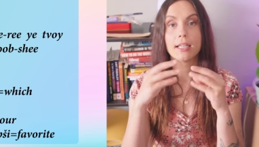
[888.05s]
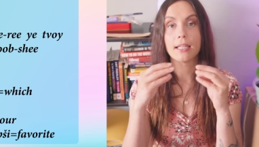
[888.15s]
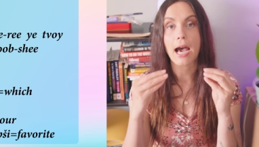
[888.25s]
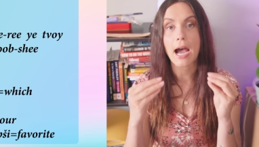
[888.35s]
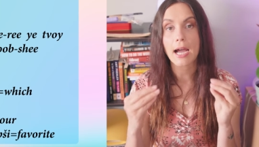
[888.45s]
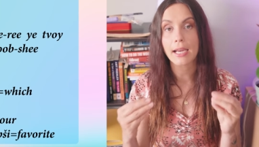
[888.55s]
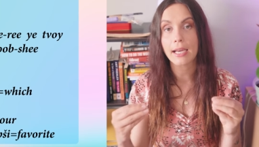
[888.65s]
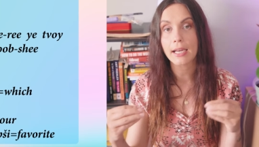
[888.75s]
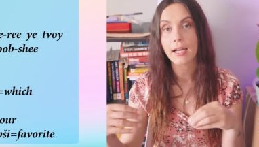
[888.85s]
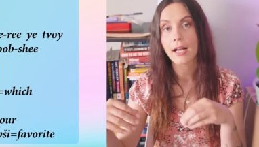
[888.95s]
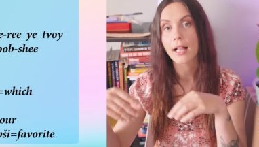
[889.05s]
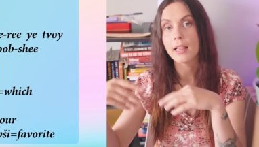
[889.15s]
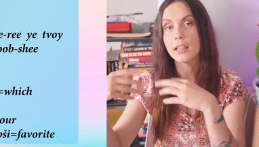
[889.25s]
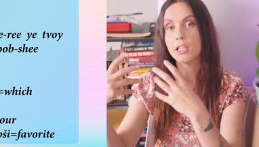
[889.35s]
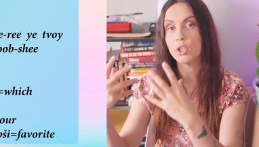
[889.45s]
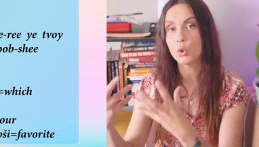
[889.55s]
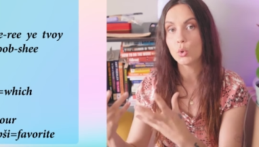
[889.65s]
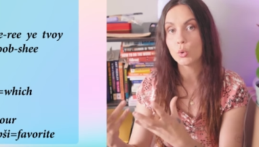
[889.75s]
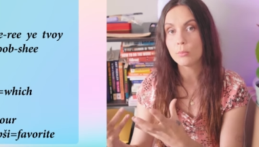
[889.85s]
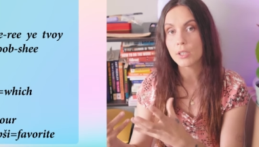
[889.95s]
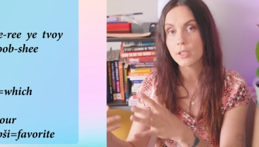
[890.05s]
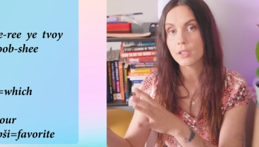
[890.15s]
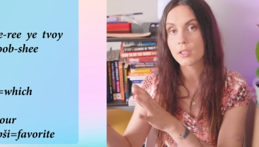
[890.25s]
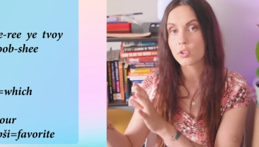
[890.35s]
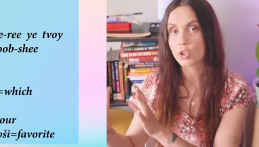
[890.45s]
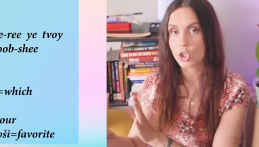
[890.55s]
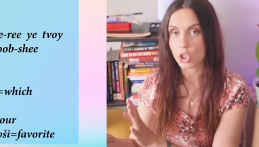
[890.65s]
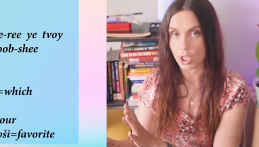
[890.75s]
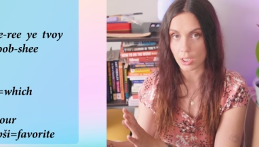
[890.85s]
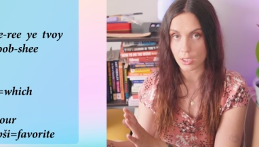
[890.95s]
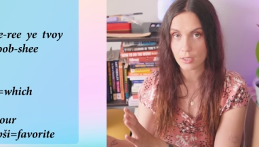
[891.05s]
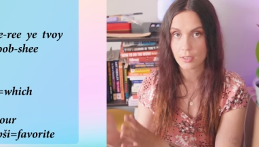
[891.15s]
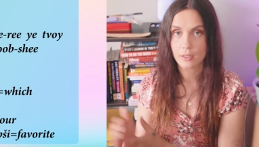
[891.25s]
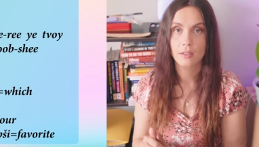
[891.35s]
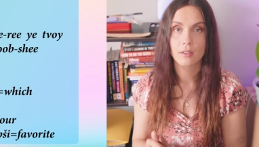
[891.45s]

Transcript: Najljubši